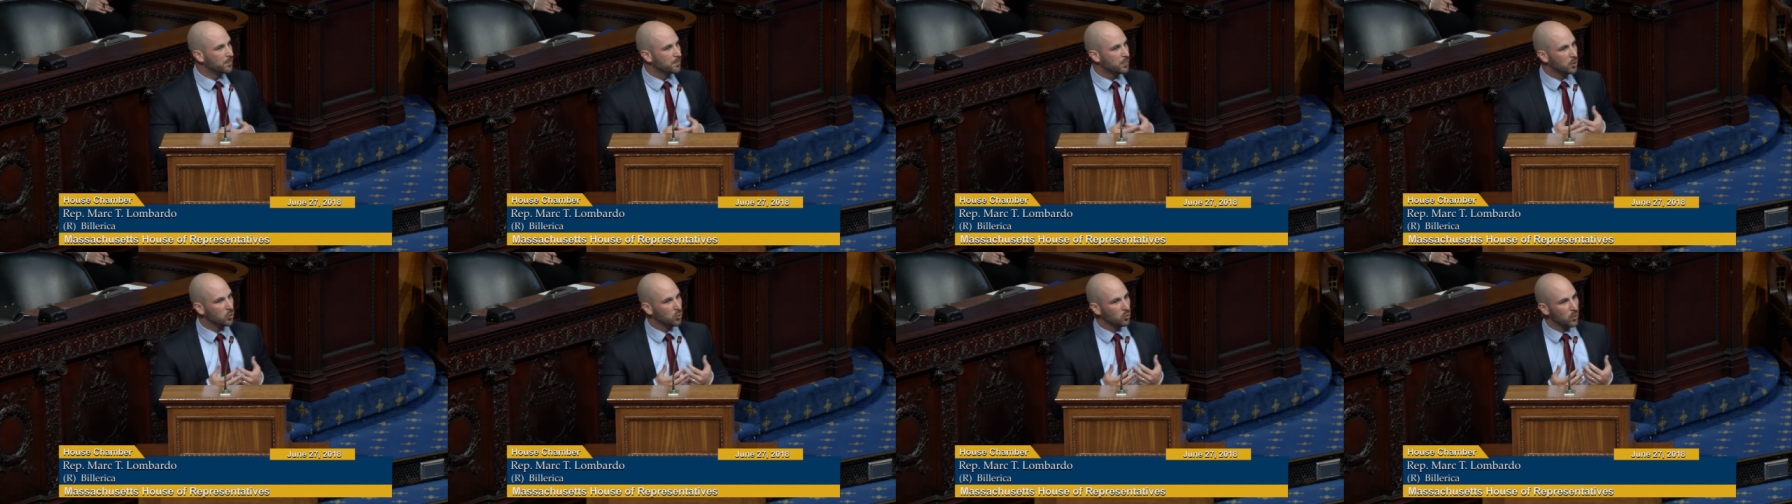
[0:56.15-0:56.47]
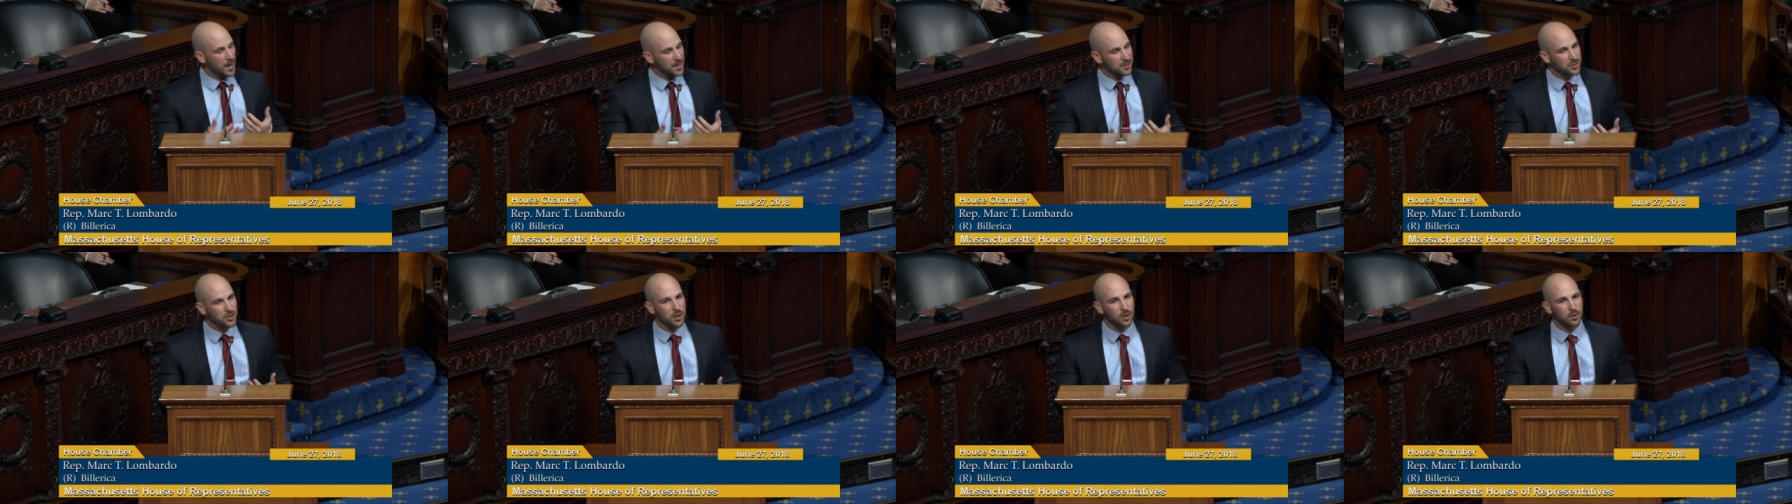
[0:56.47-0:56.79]

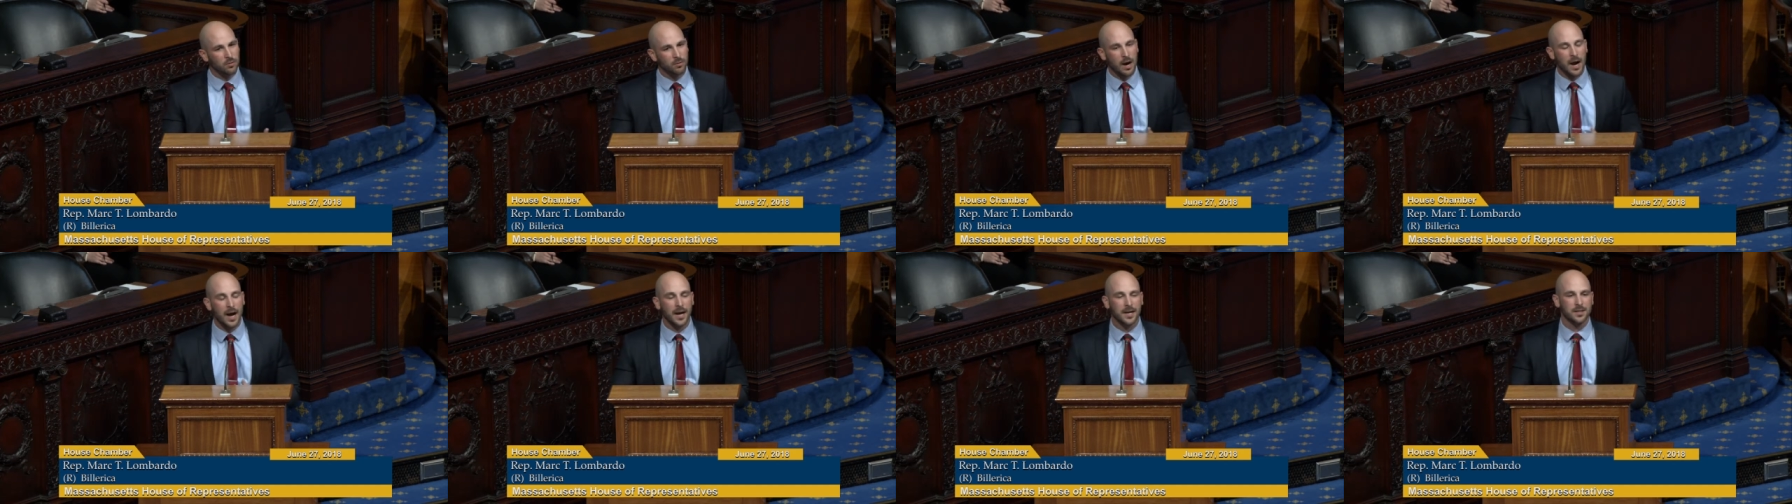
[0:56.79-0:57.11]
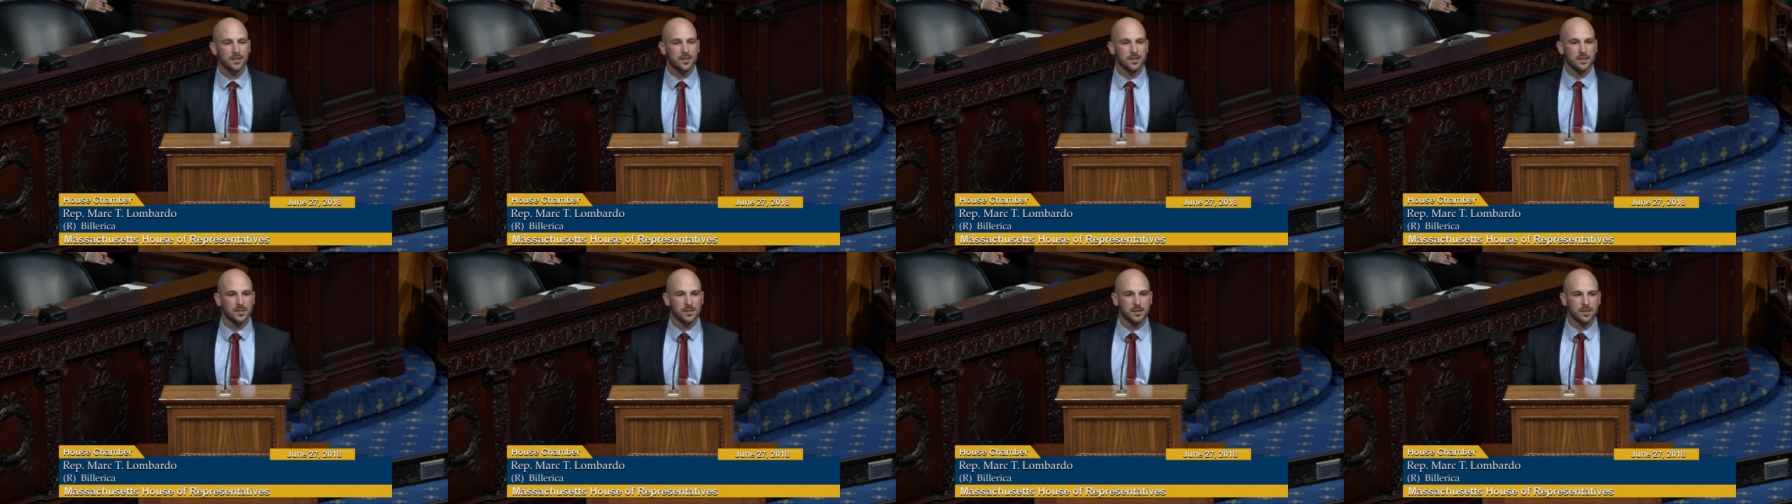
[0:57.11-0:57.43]
parental
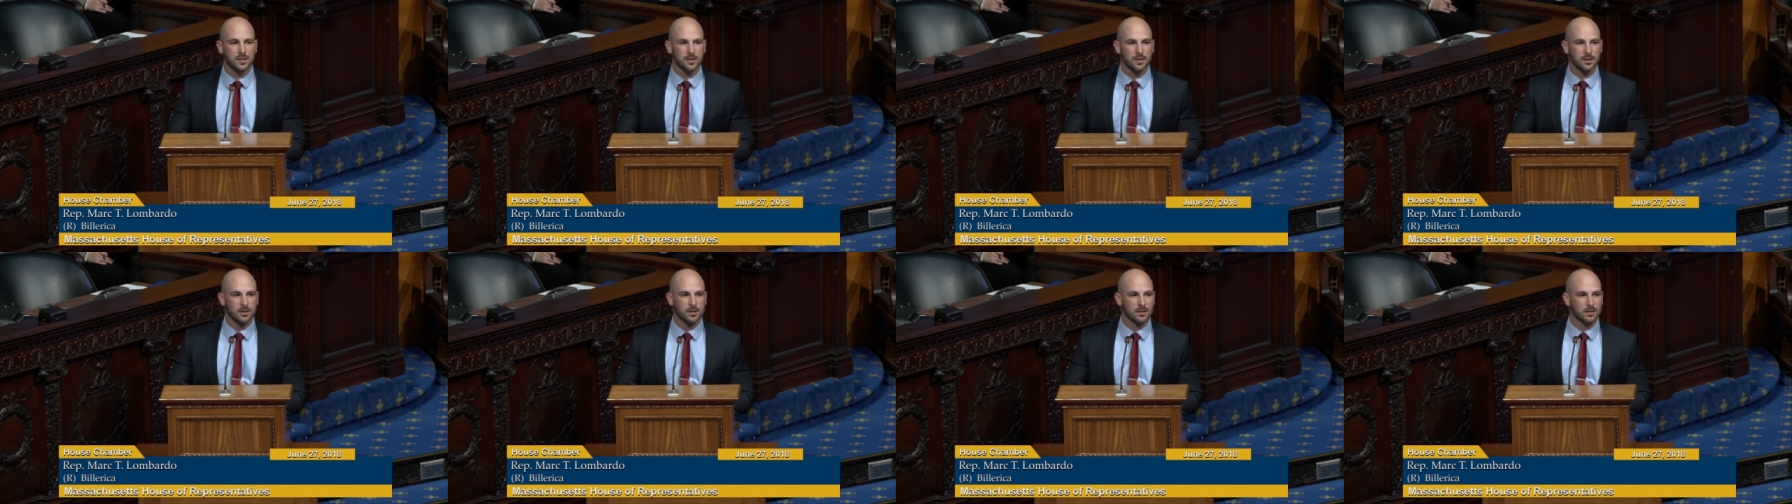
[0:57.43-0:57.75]
rights